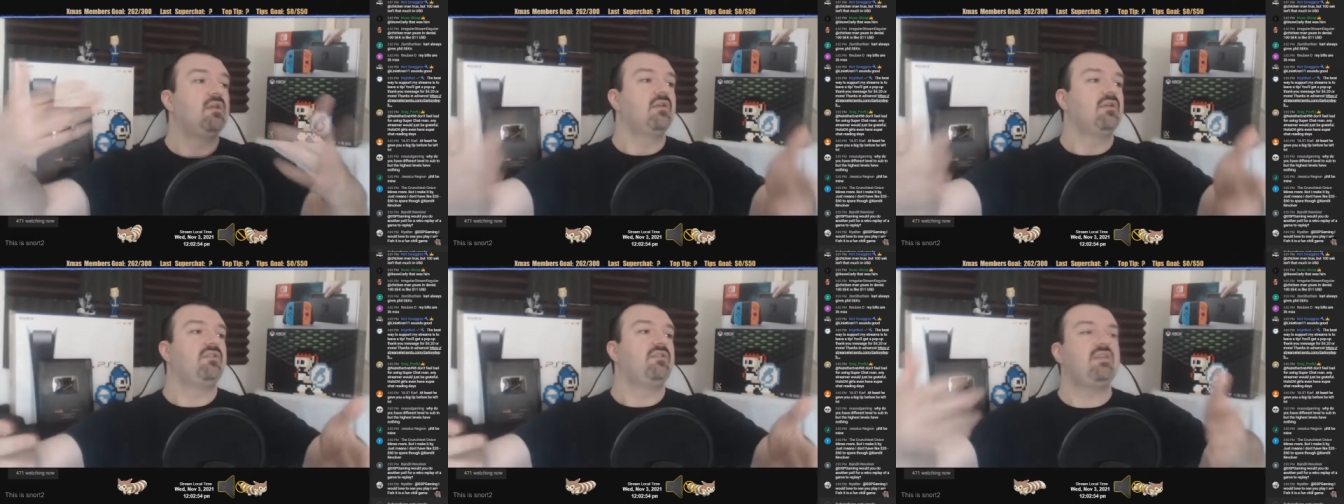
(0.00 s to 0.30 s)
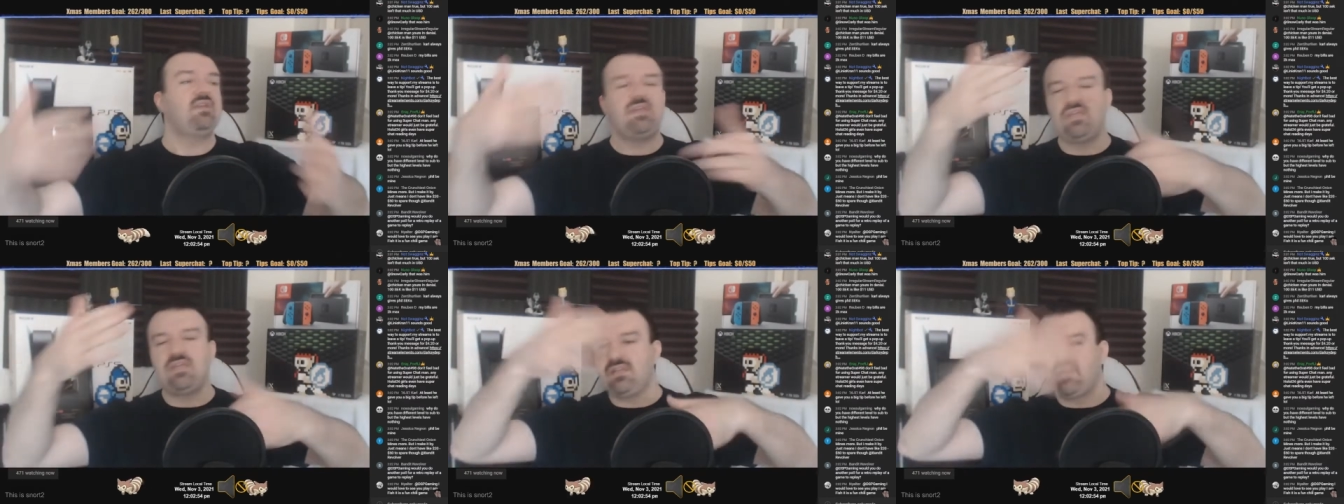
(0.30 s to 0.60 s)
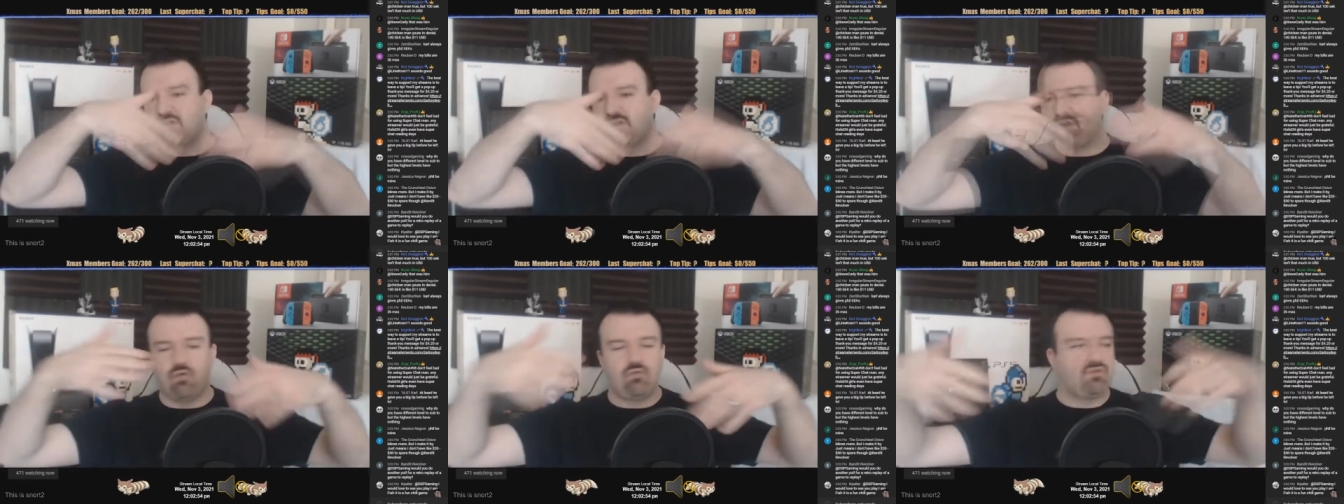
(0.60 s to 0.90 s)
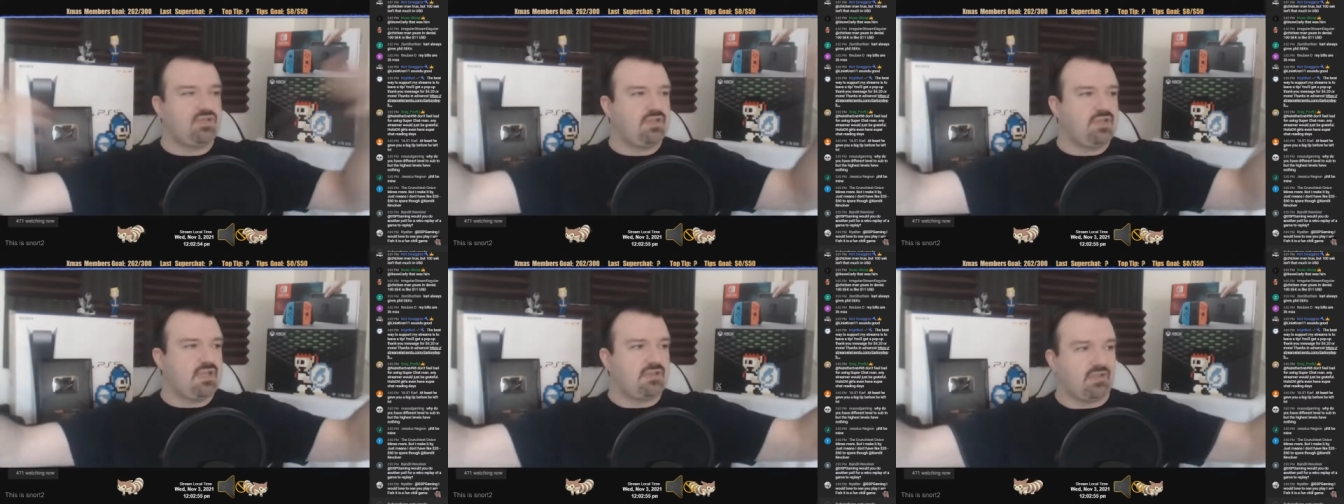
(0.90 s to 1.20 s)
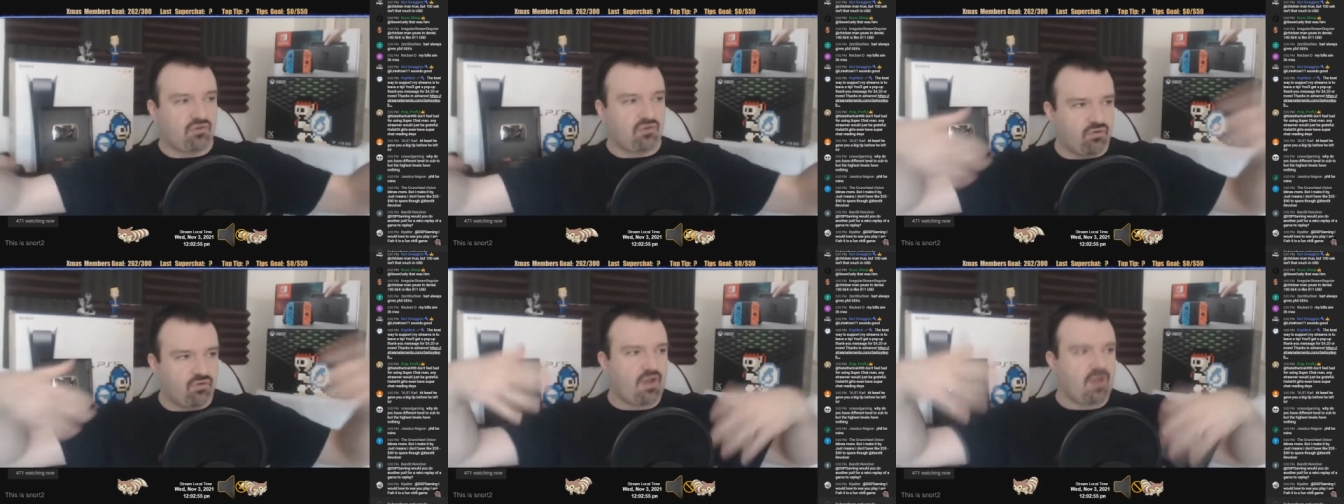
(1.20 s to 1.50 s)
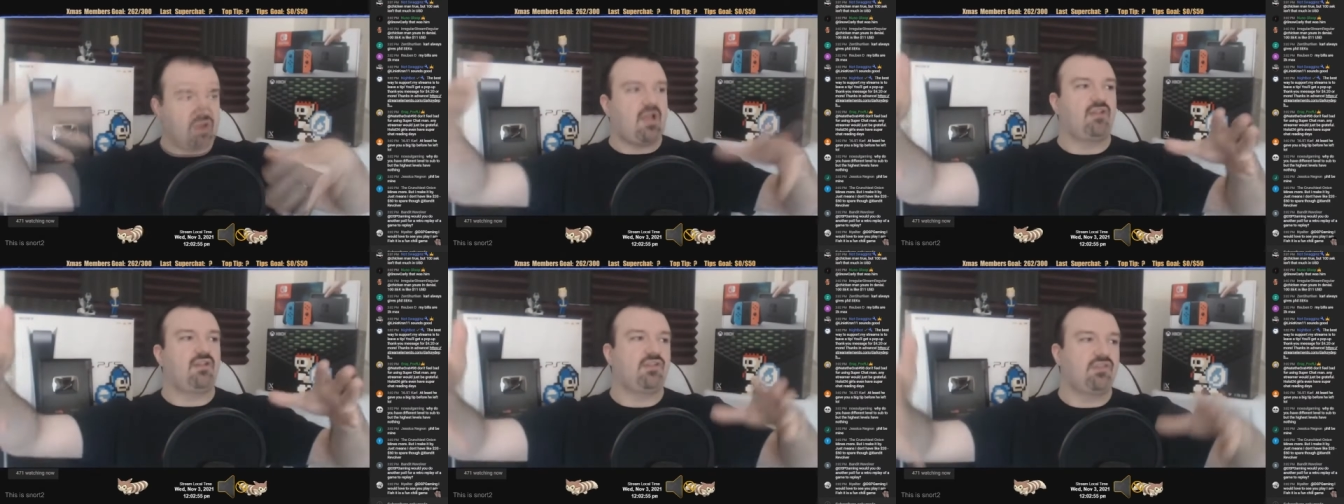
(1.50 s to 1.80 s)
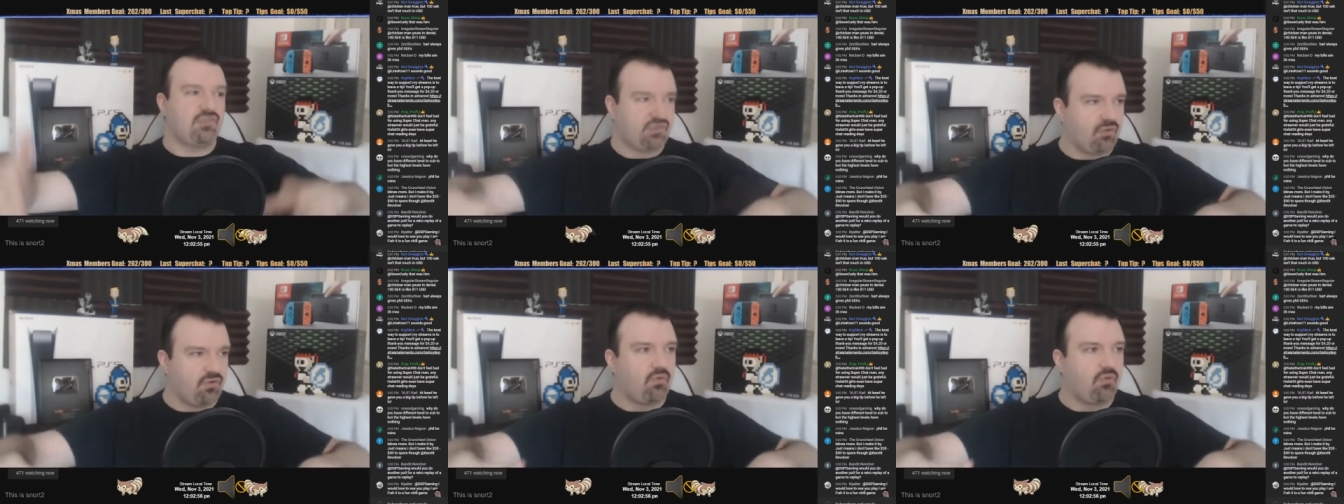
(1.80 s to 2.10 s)
the code to get the credit on the
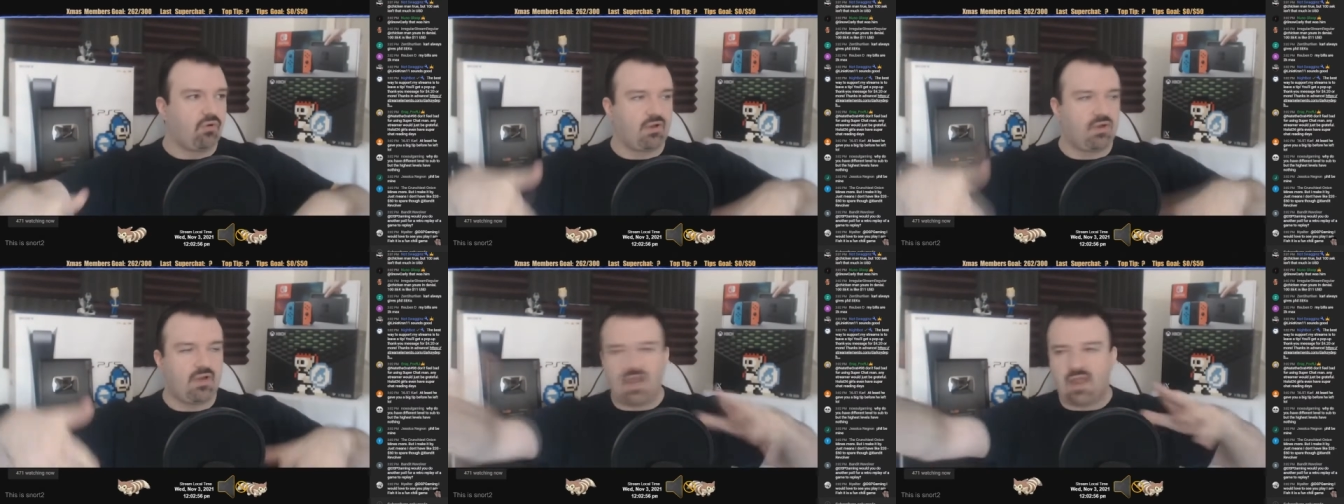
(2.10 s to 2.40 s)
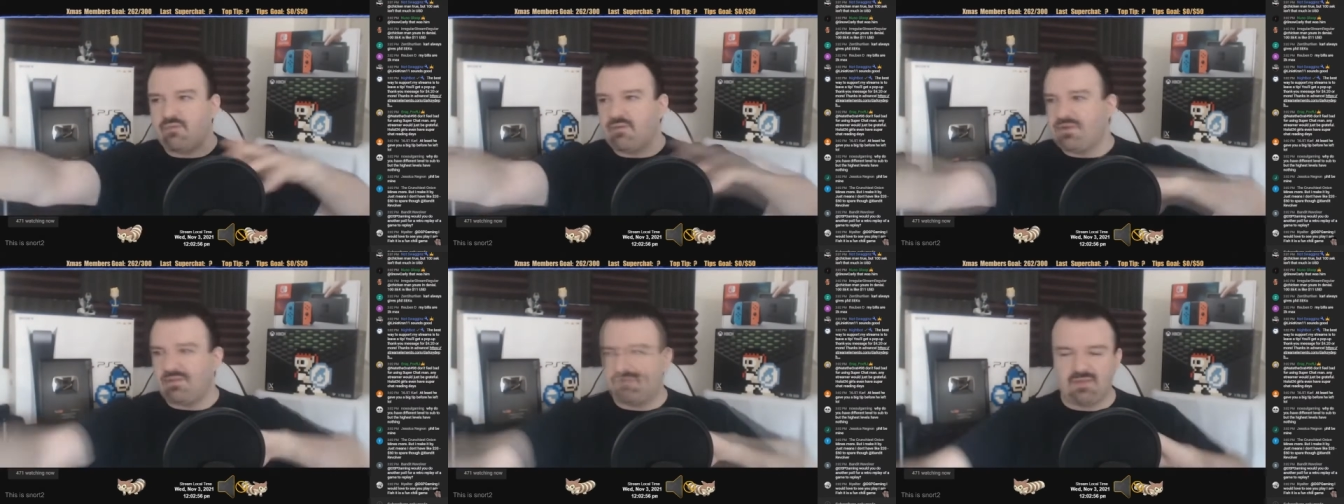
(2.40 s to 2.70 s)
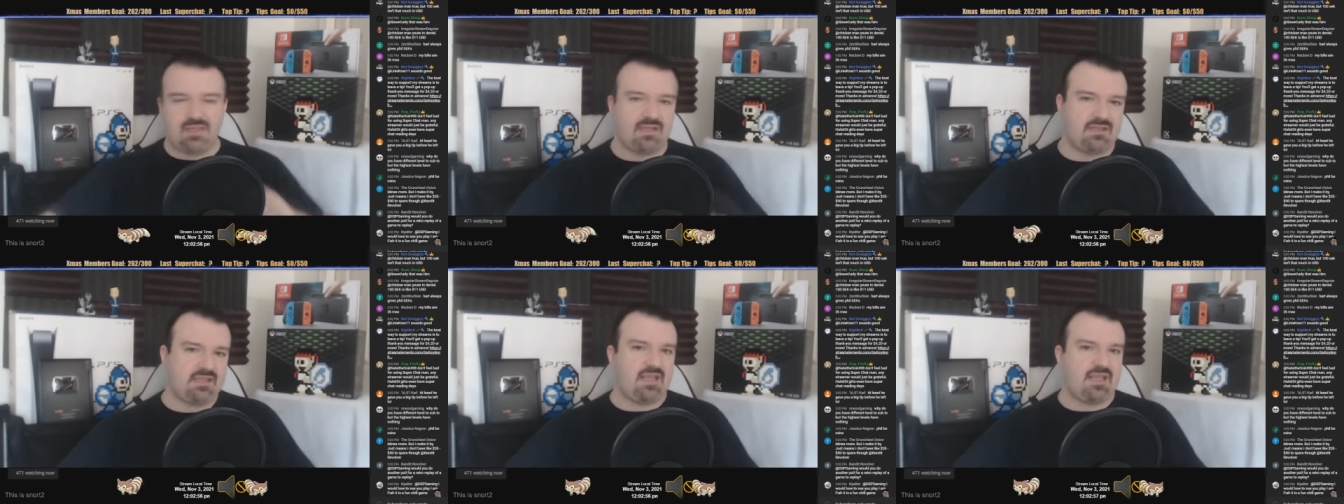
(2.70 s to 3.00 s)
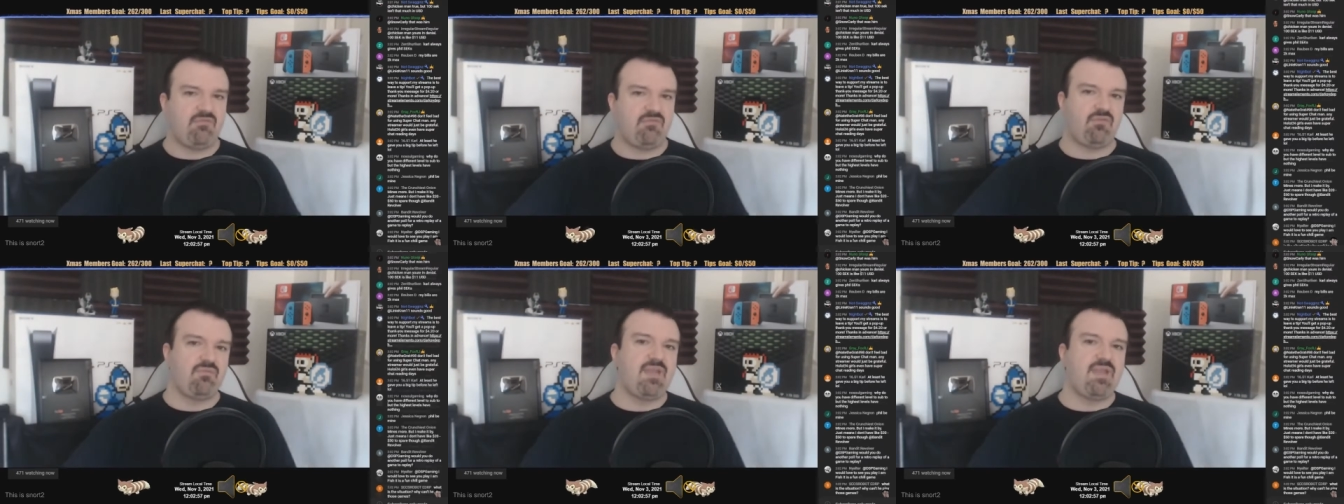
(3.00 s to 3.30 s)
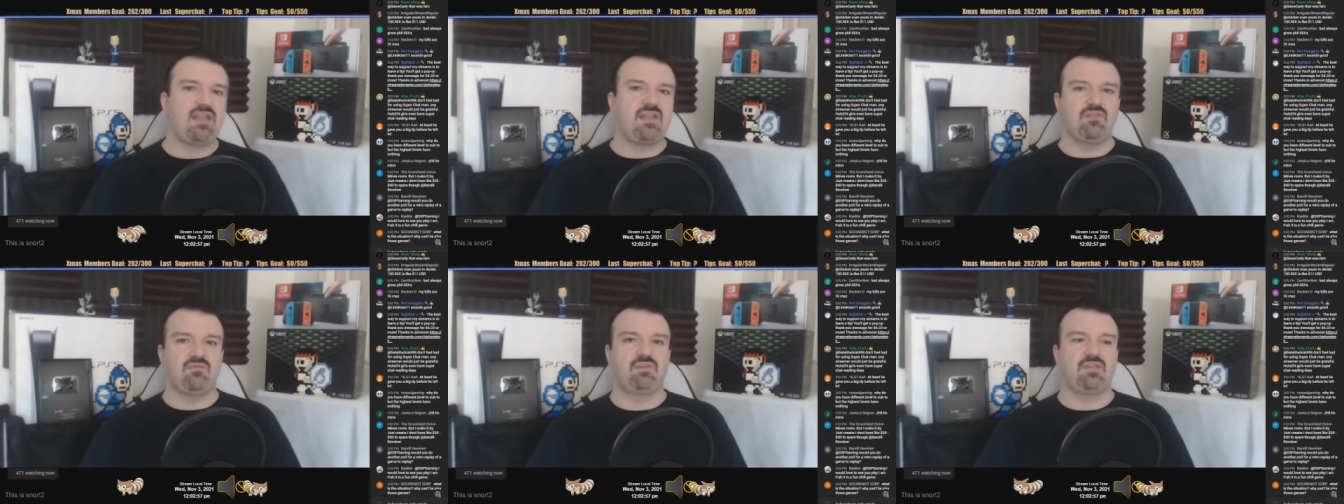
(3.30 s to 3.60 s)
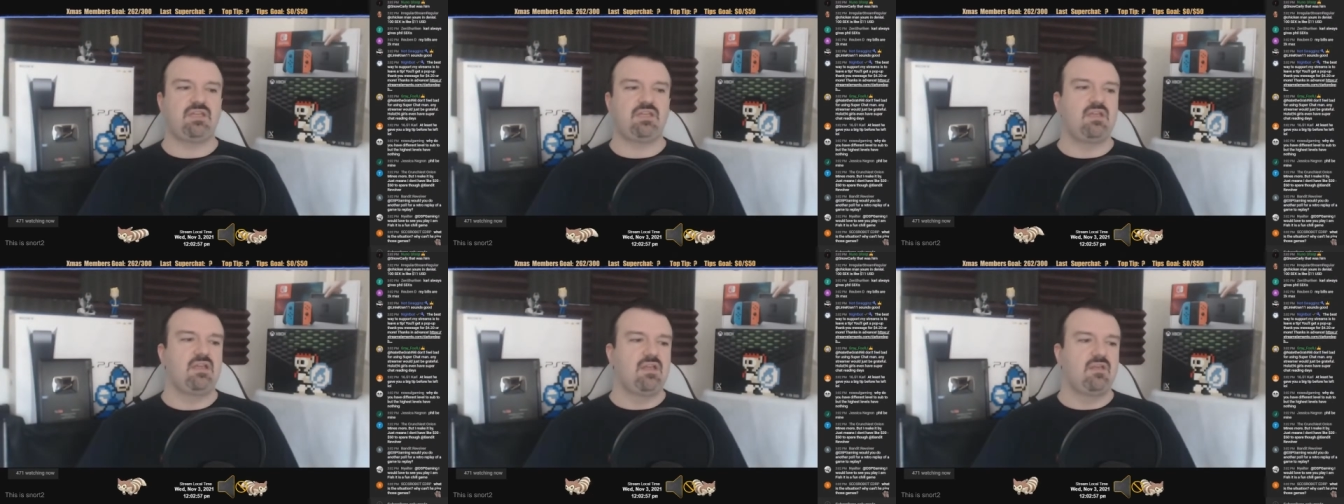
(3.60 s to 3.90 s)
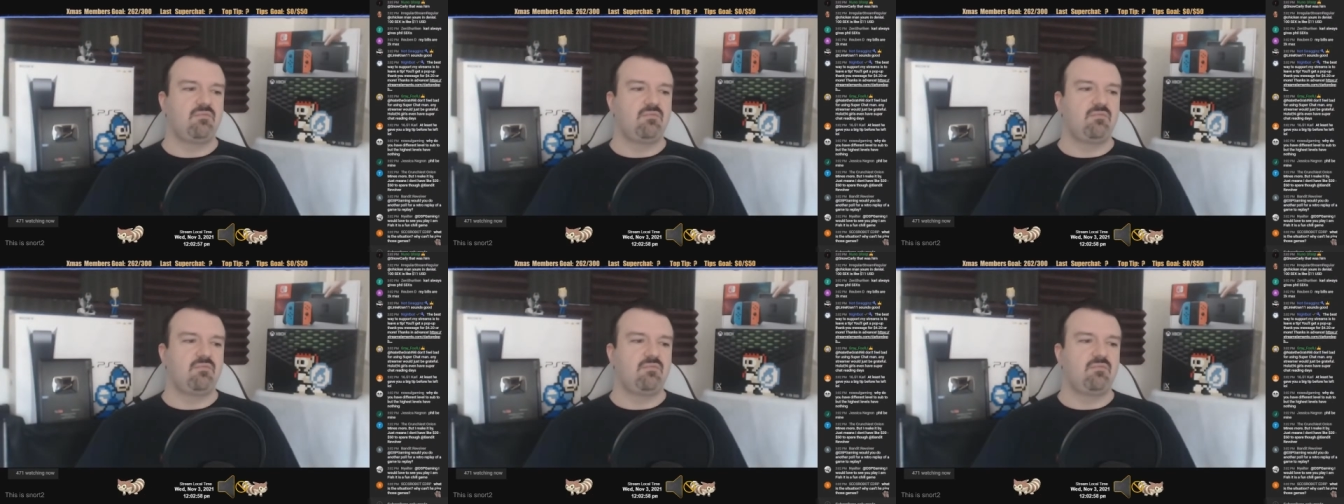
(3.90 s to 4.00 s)
store, and I would have to get the games manually,